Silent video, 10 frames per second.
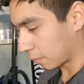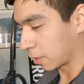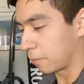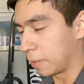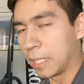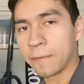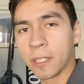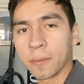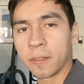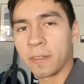I'm gonna be lifting
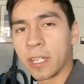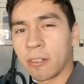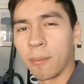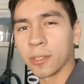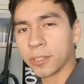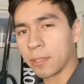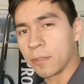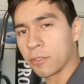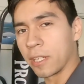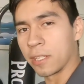up the vehicle. I'm also gonna
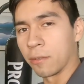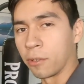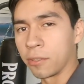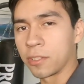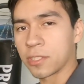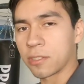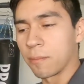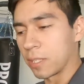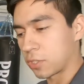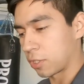be draining the oil just to
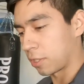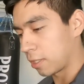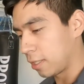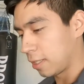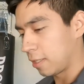make sure